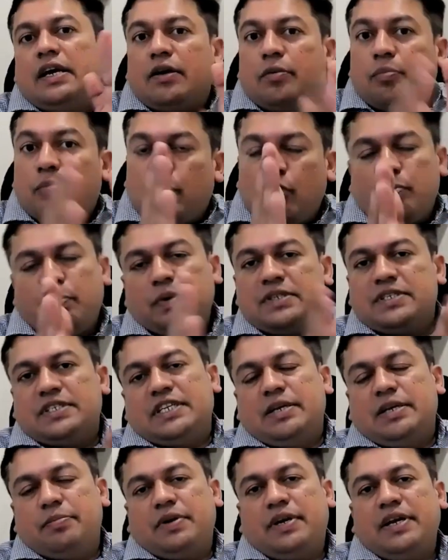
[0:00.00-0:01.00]
a proper
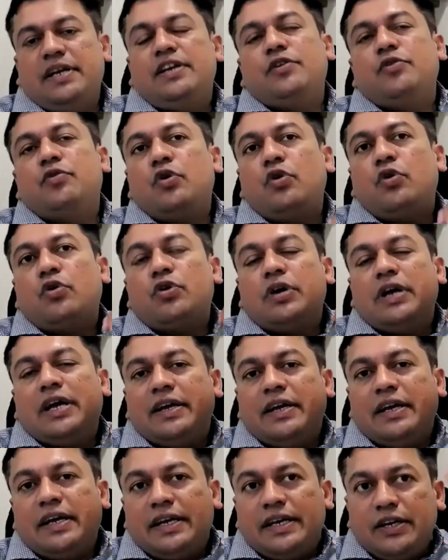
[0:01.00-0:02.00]
sleep, right? You will not
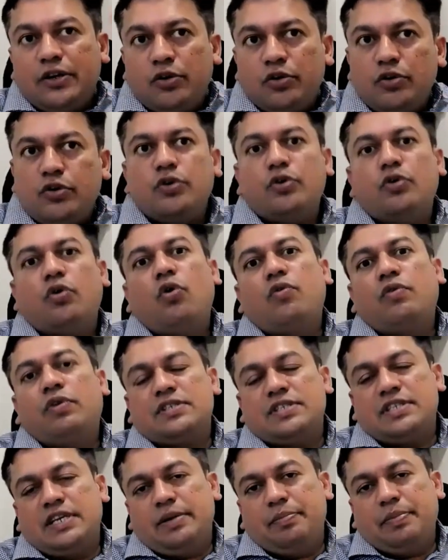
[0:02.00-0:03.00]
get into
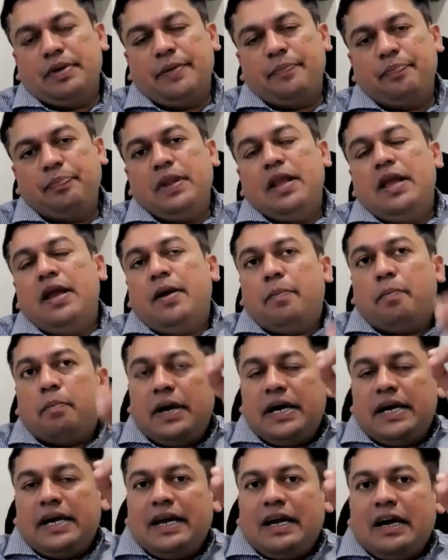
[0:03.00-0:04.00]
oversleeping.
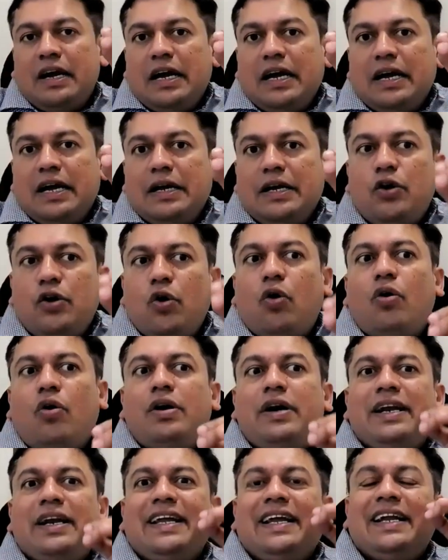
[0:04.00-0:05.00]
But
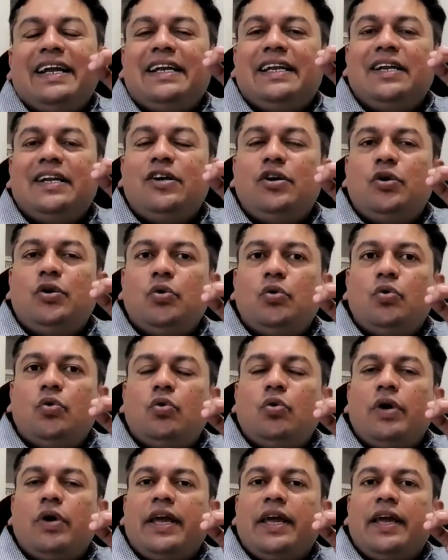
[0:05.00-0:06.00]
don't get
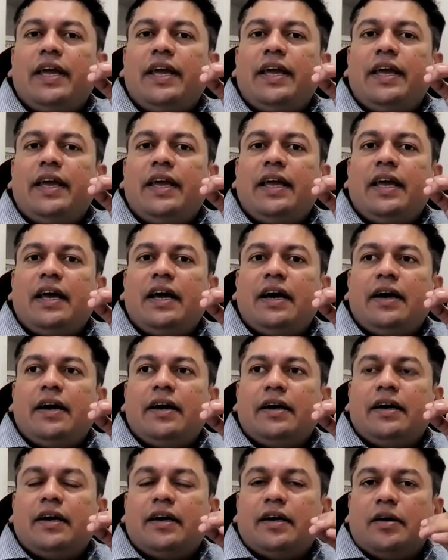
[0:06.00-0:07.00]
into a
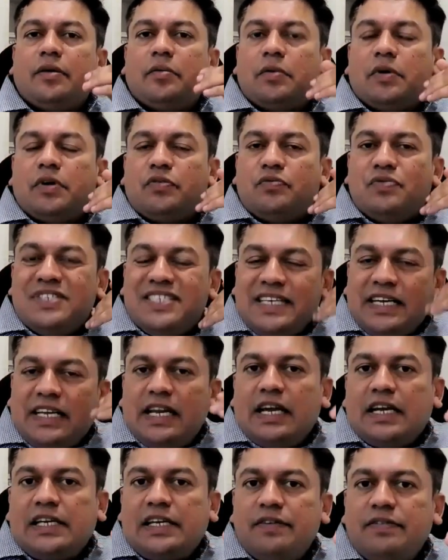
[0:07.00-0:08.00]

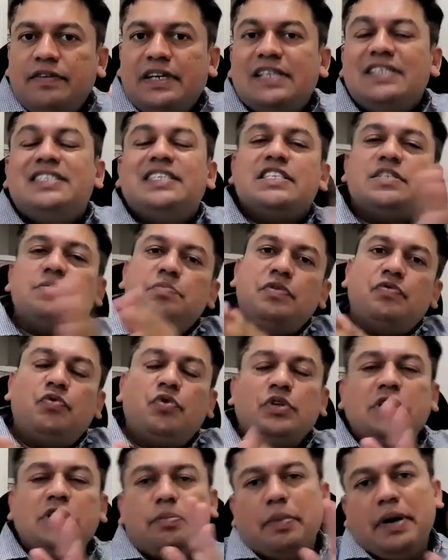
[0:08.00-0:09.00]
physical activity just
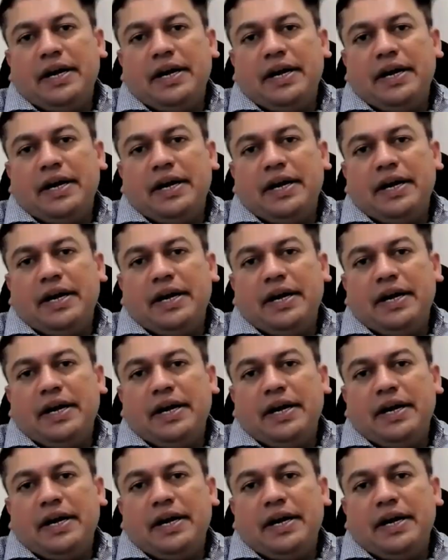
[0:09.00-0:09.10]
before the